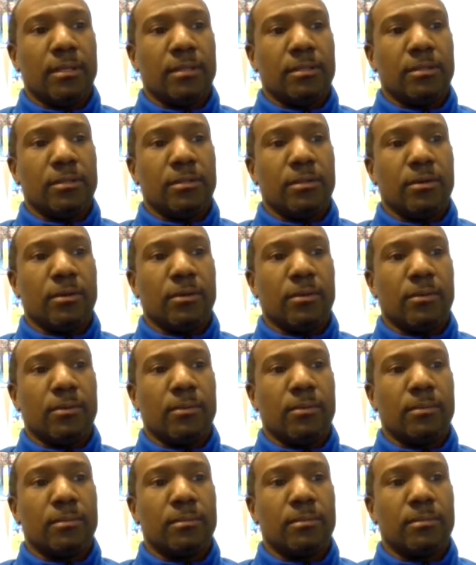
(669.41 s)
you
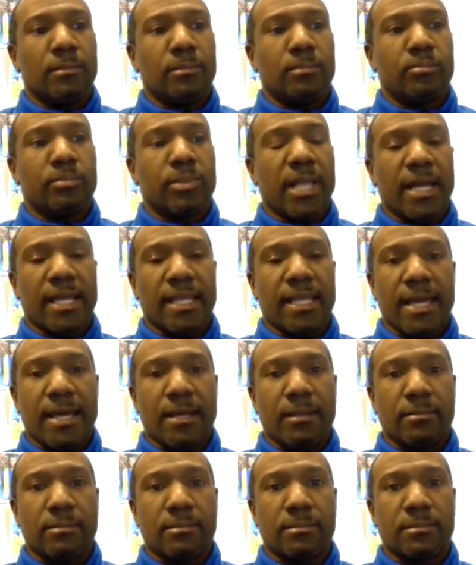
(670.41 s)
know, block
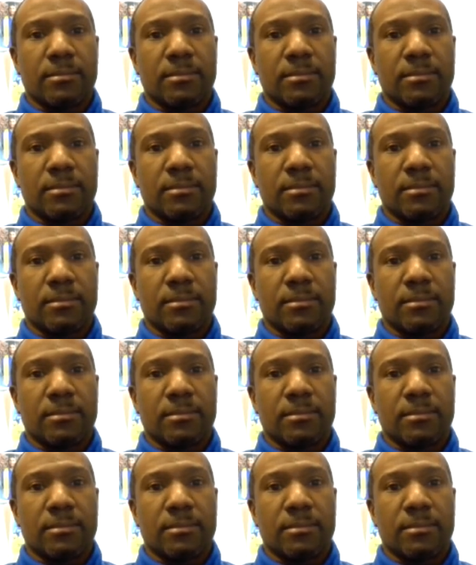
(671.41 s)
out